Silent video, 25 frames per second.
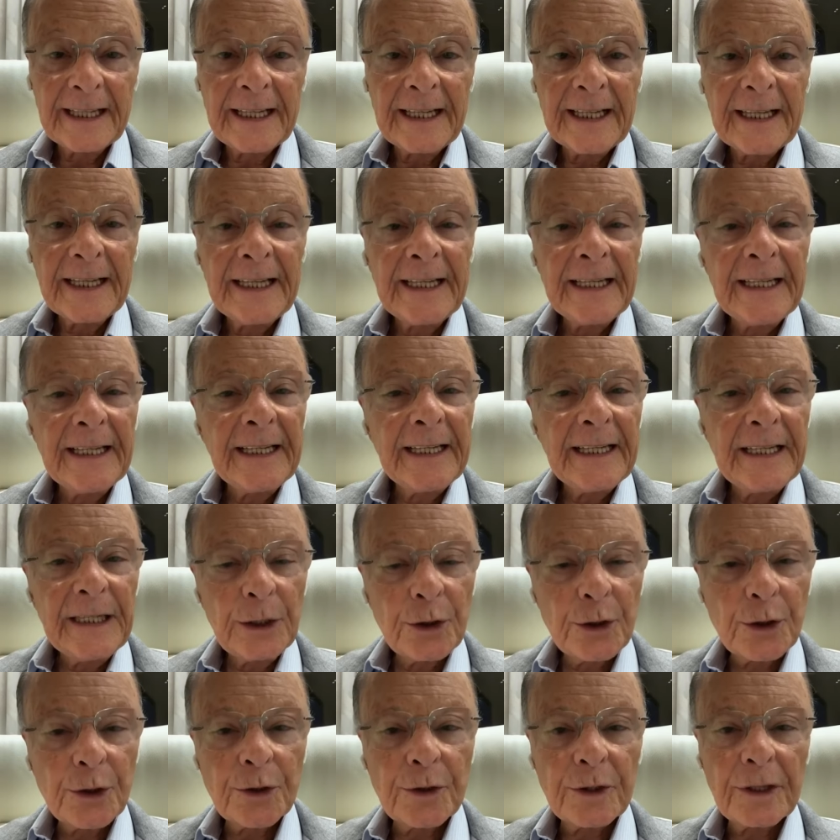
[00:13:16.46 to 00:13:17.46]
And
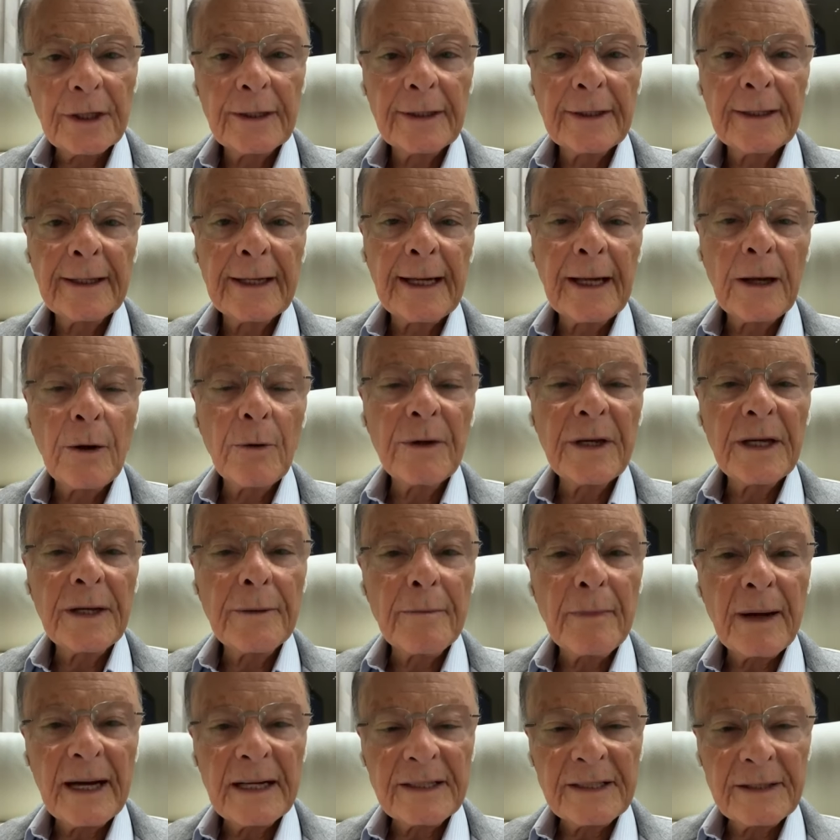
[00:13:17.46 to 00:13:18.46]
this is
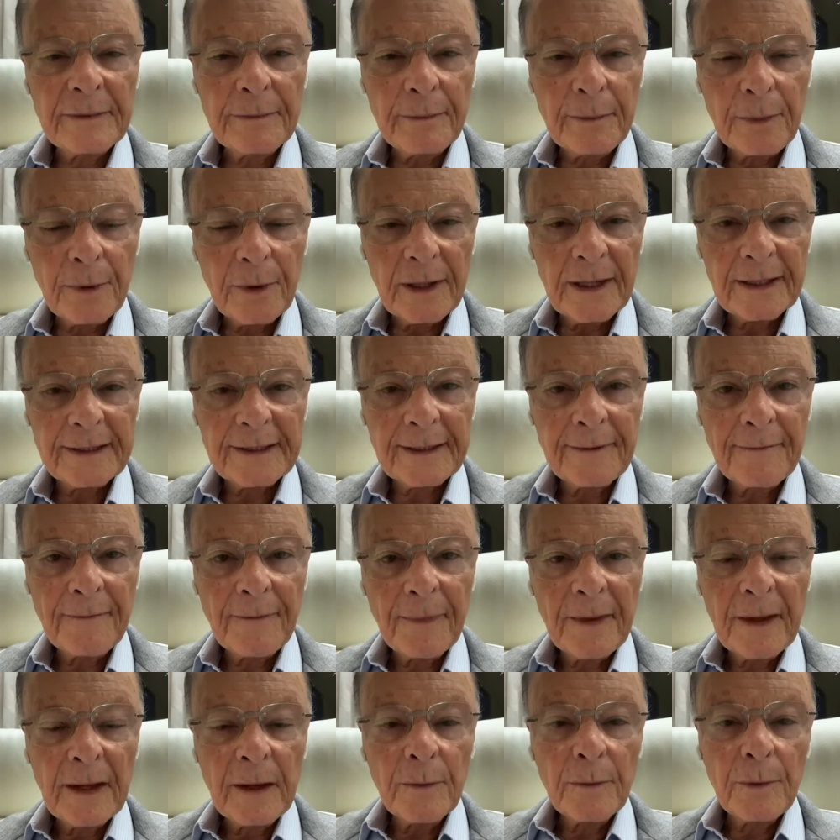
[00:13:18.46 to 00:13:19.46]
what really
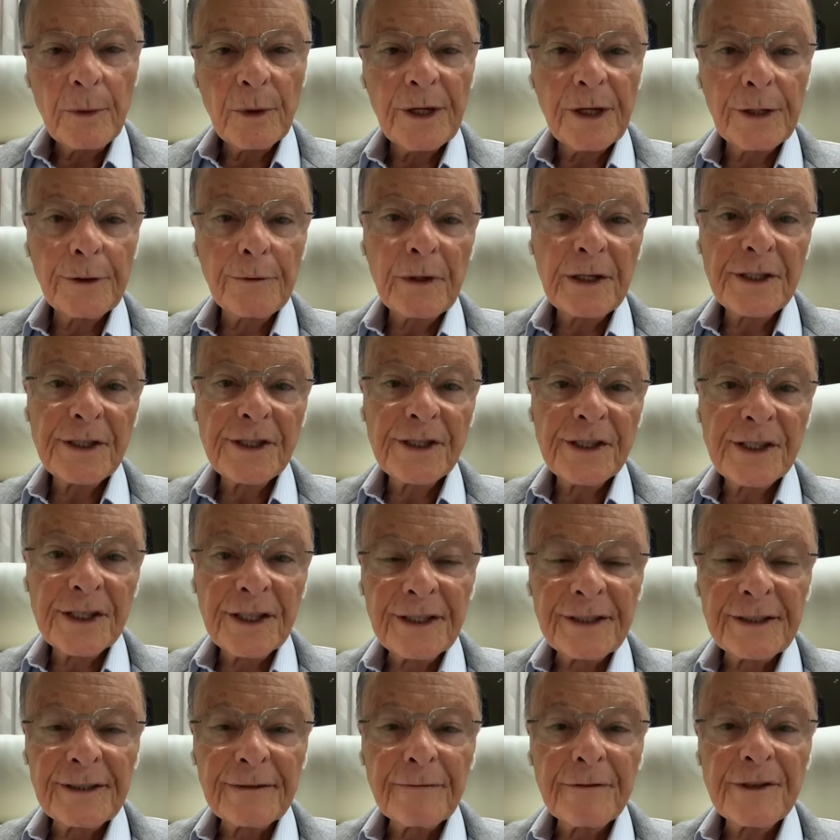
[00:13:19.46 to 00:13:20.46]
matters,
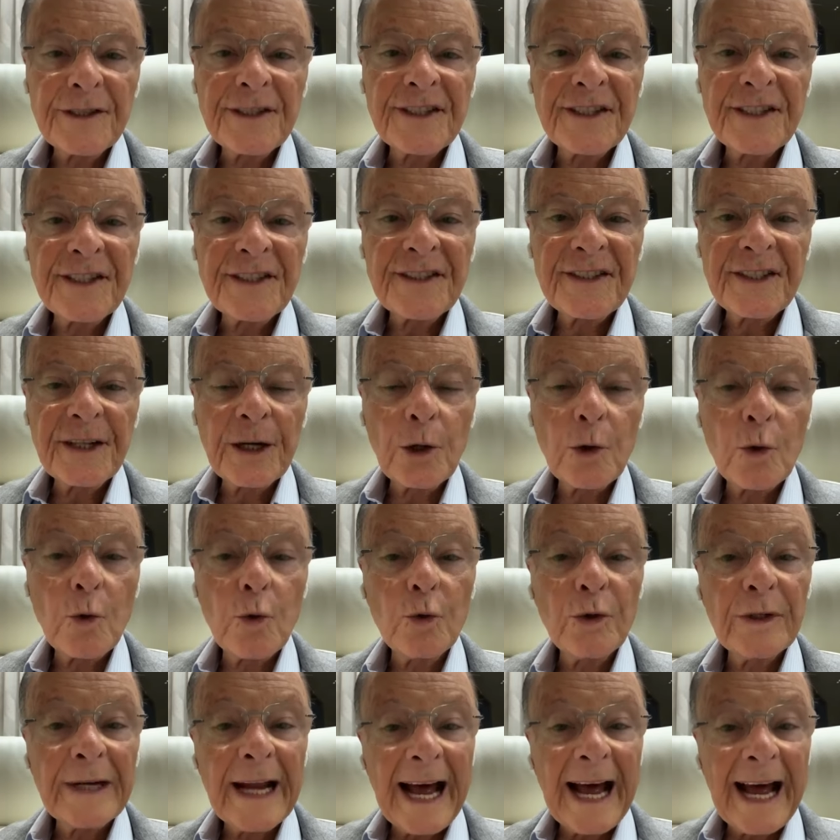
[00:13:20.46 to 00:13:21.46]
because it's pointless
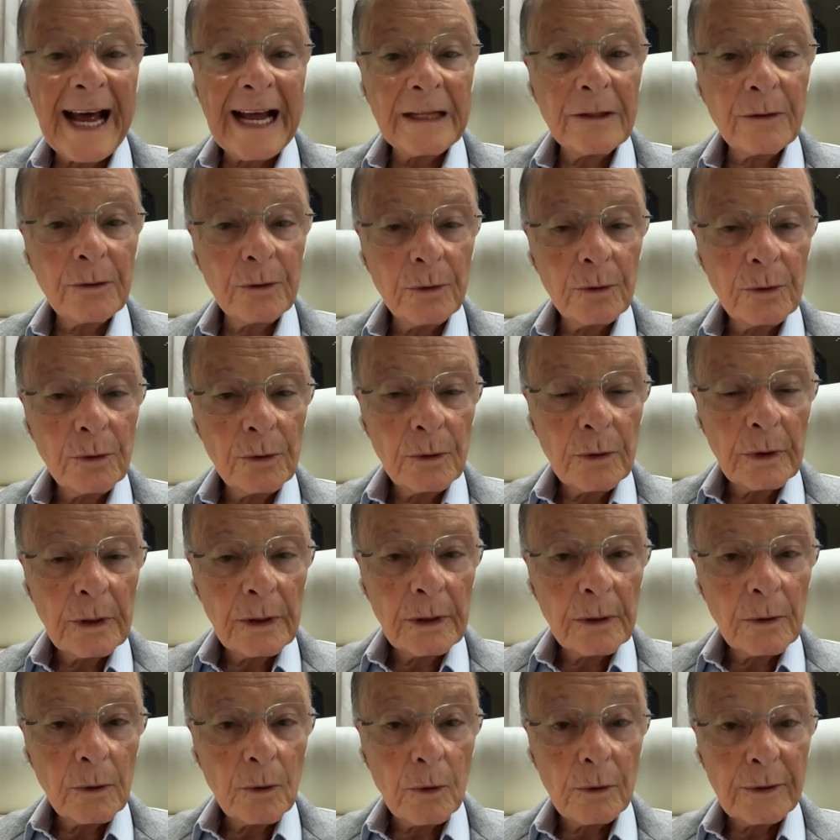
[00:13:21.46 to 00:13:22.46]
for you to be
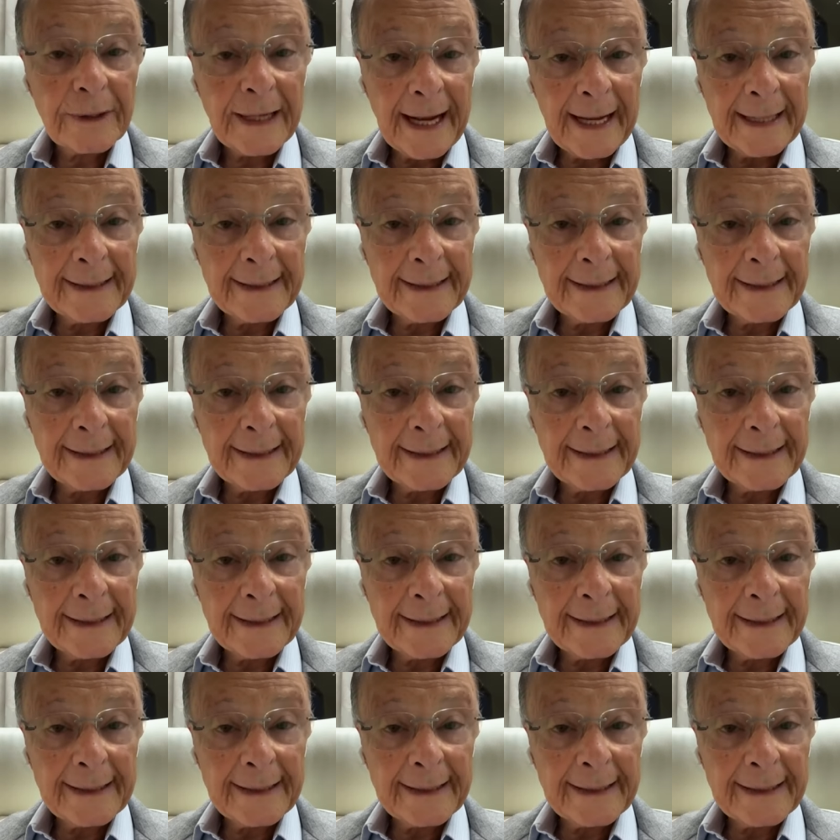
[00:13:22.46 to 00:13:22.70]
healed